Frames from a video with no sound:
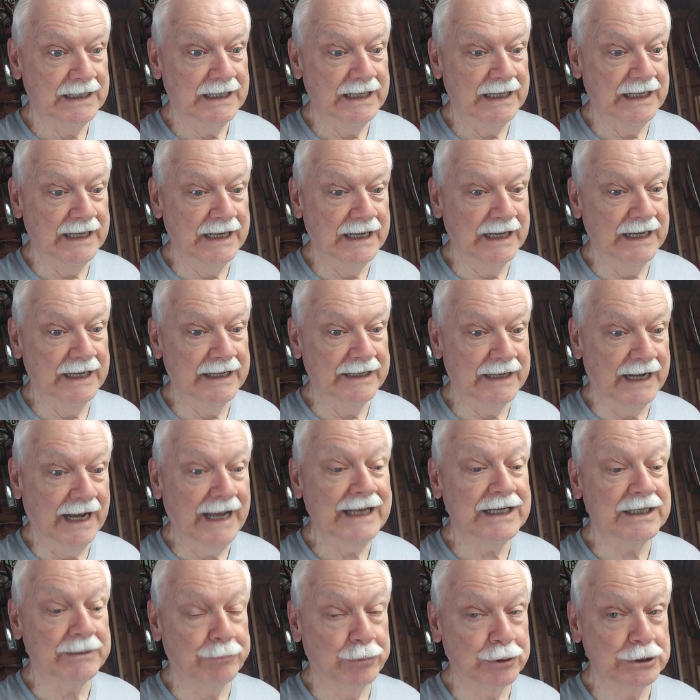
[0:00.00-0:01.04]
And I
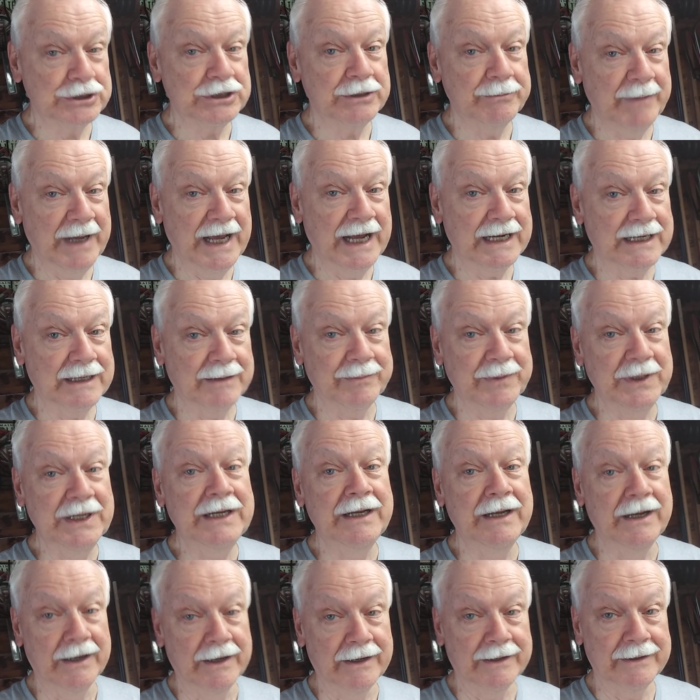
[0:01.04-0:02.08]
had to push it back up
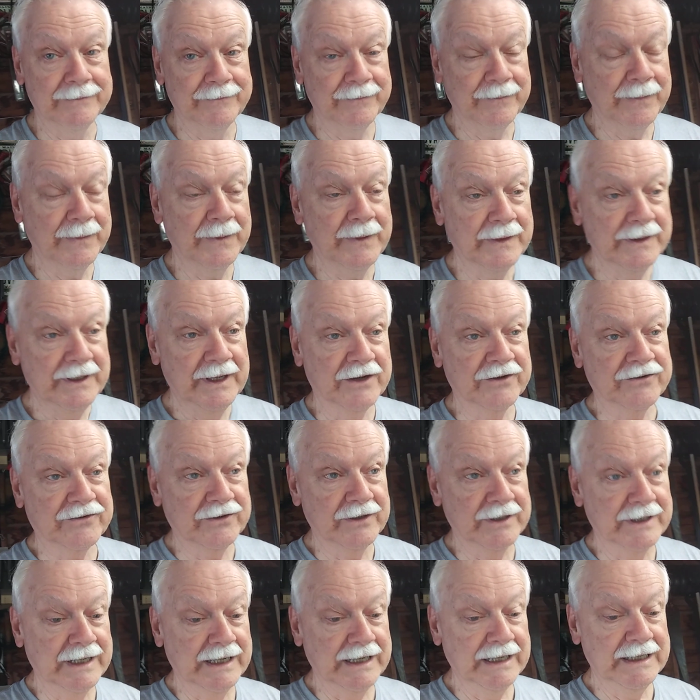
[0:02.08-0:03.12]
in here
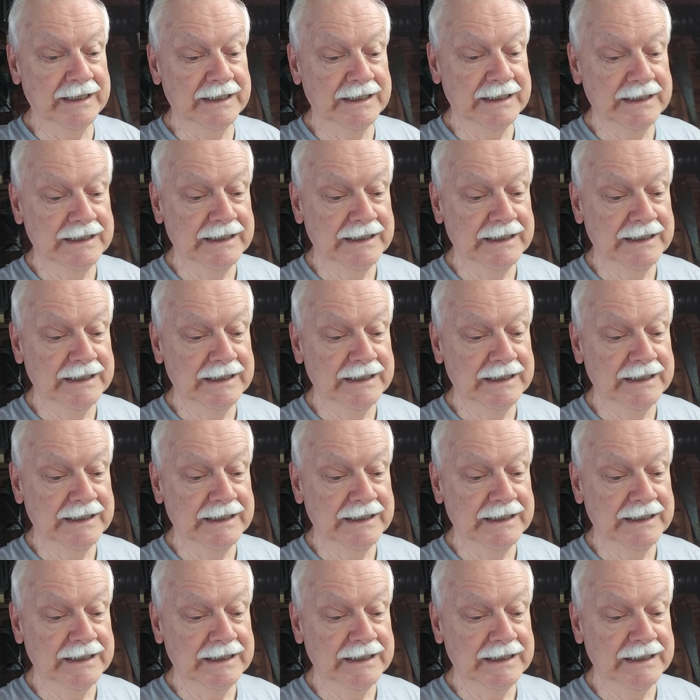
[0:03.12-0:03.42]
yesterday.